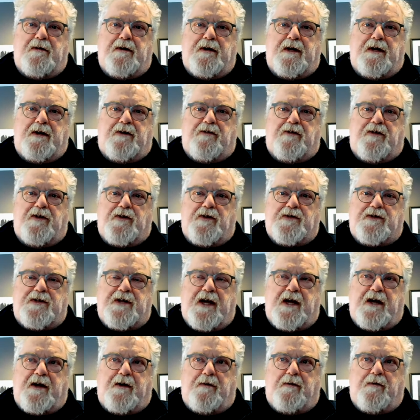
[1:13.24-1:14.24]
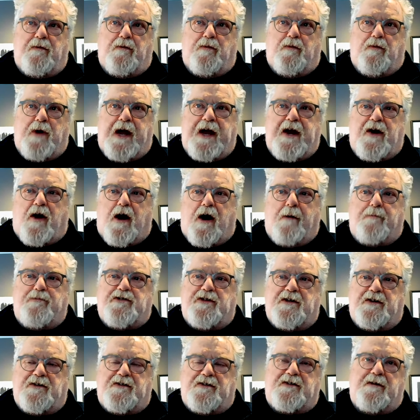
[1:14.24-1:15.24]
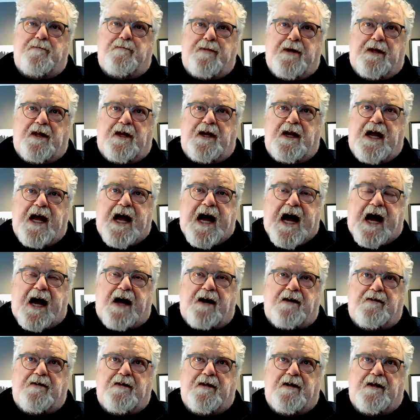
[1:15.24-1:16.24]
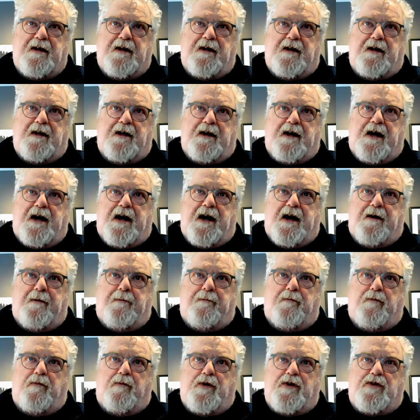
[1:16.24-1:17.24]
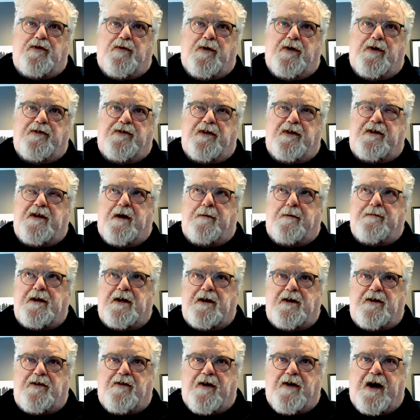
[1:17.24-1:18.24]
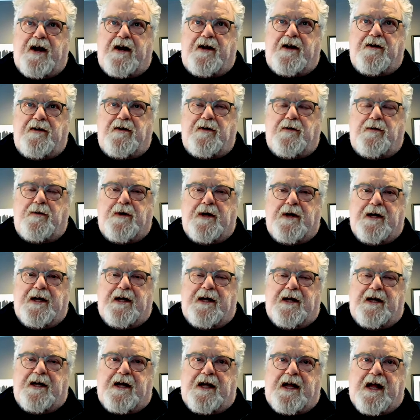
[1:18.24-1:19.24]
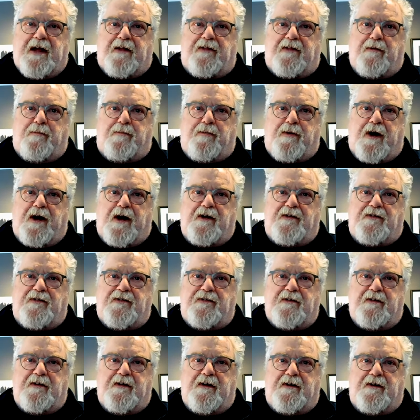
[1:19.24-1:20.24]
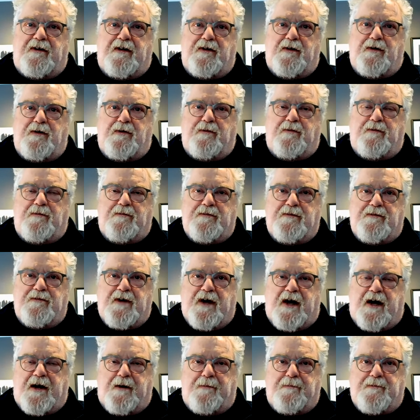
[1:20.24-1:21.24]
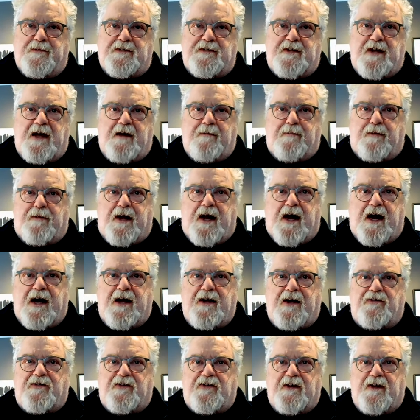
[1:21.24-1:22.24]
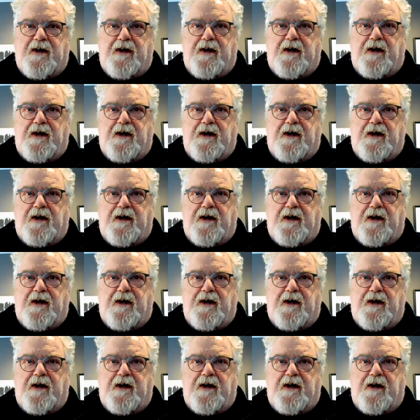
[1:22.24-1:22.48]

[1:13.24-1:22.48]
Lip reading: introduced a Rate Option Stability Act, which was attempting to try to get the price to stabilize.